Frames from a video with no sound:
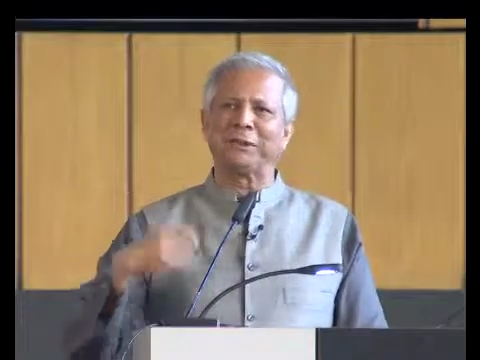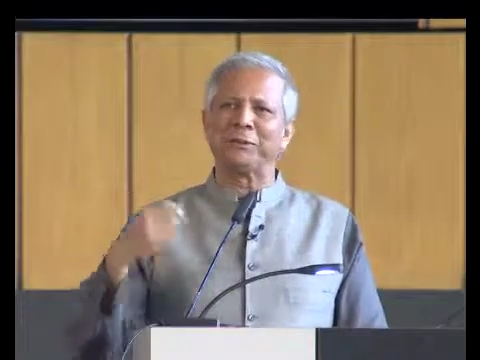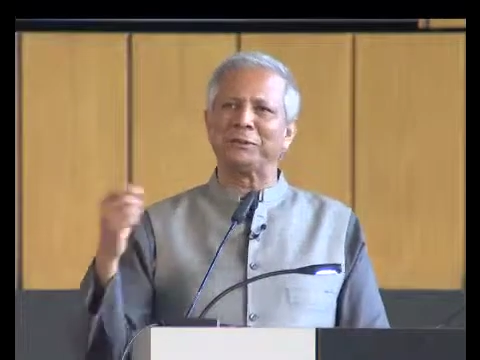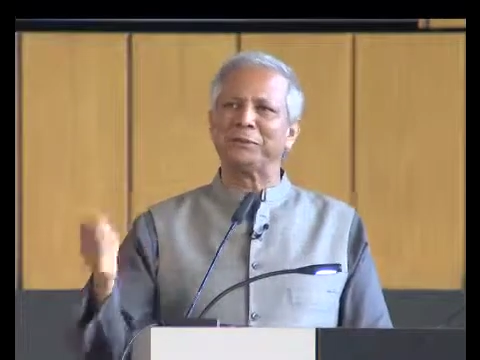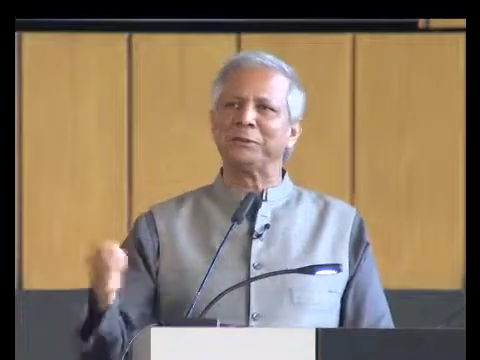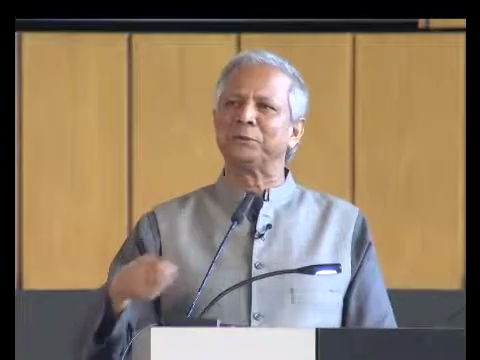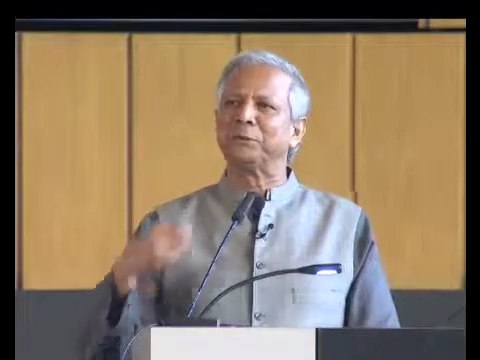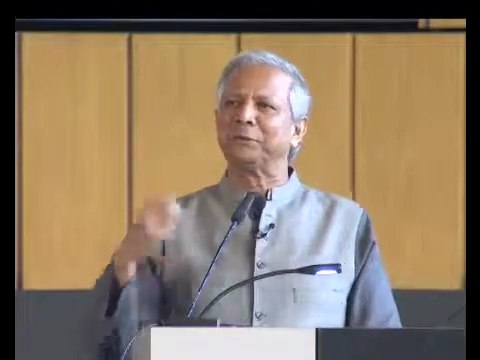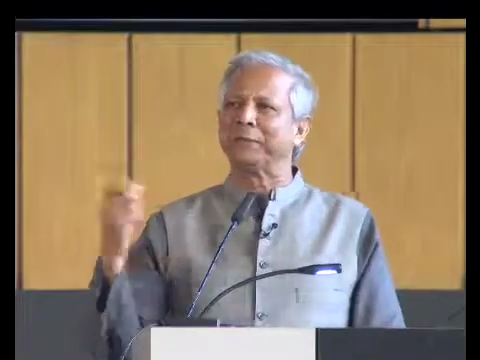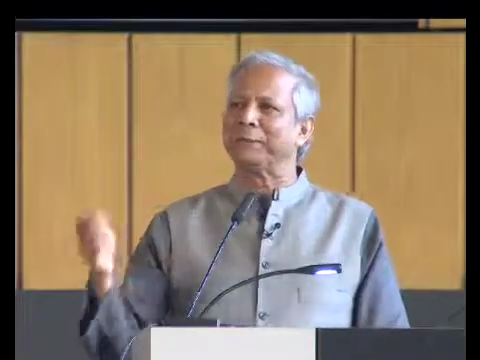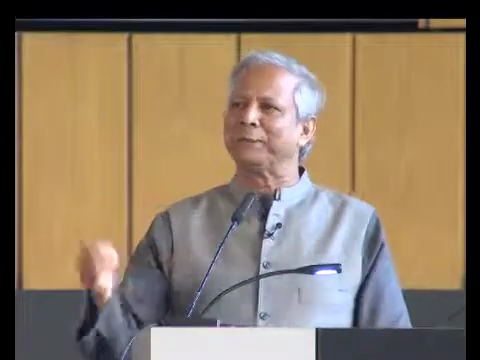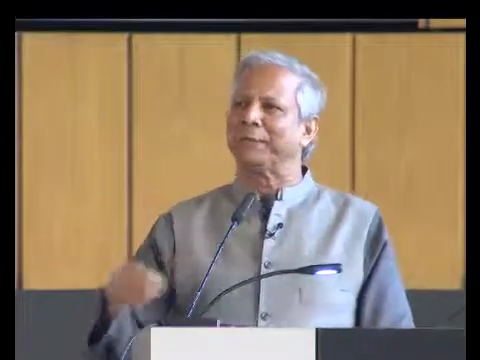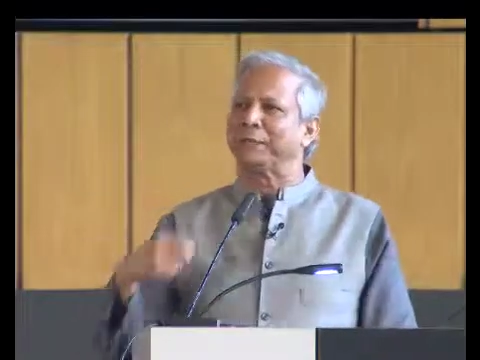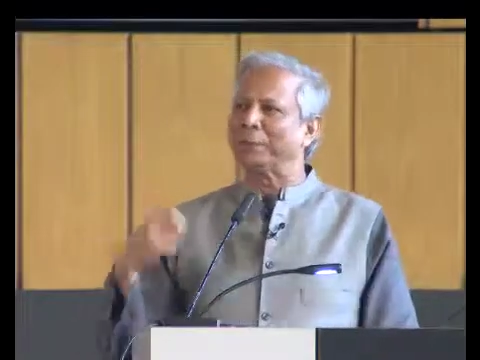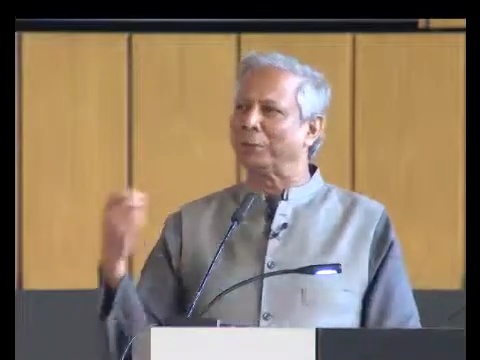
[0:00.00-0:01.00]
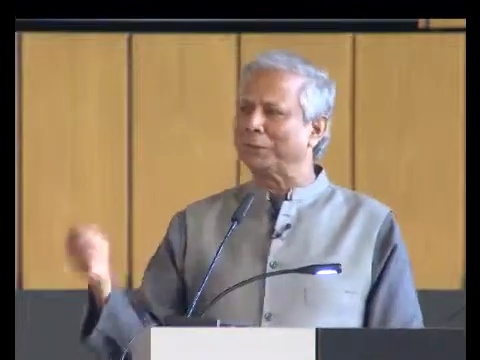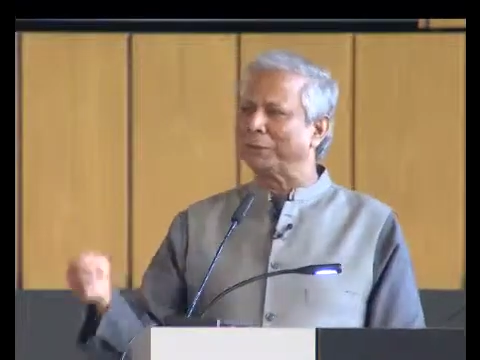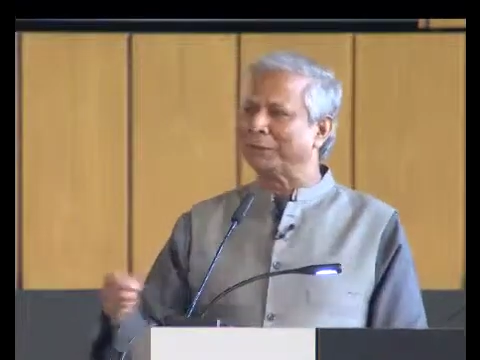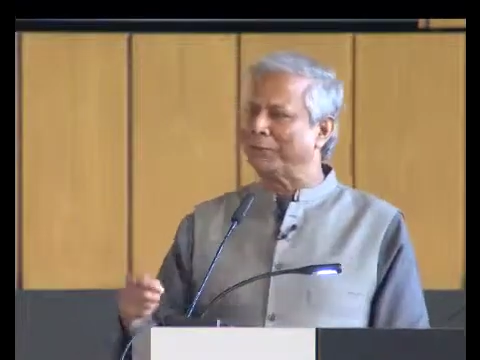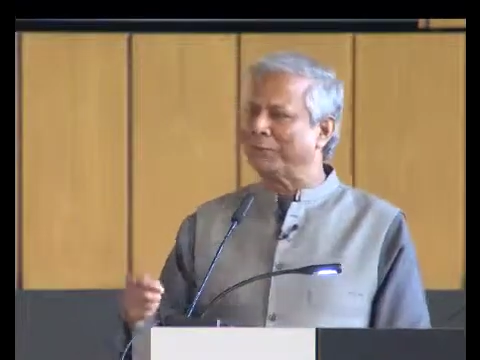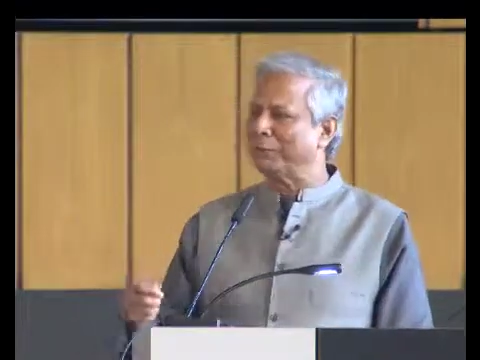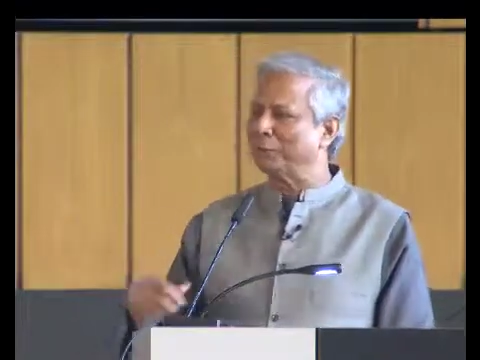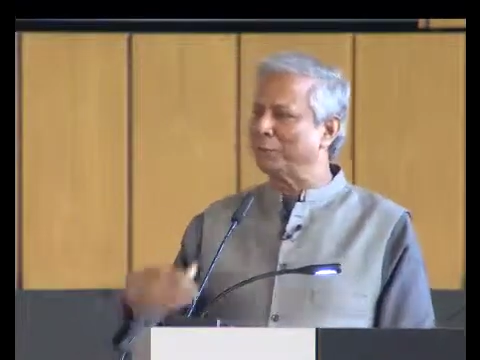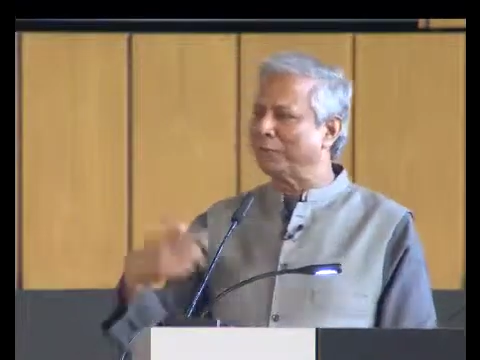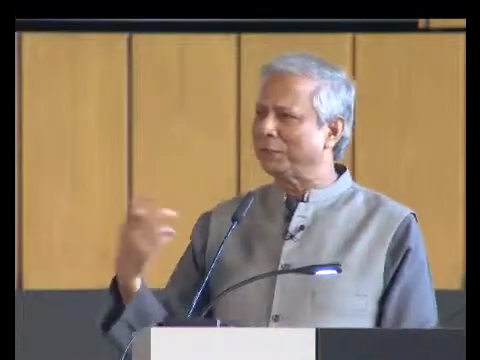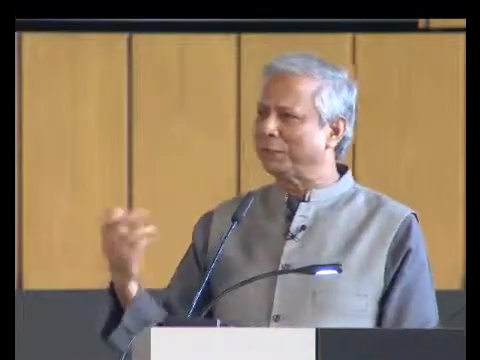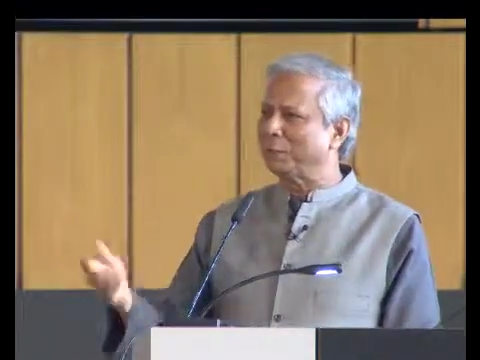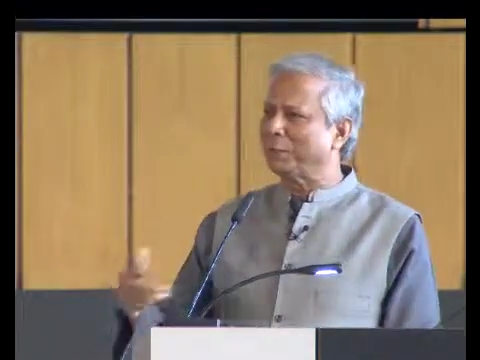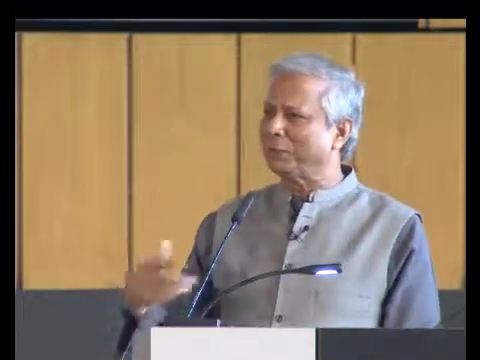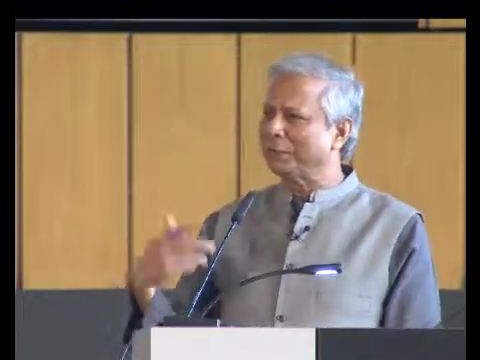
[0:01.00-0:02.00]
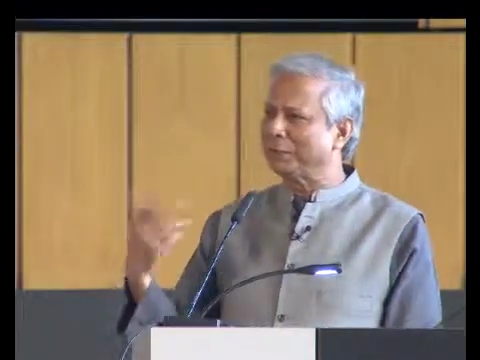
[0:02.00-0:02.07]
got into debate all the time when I talk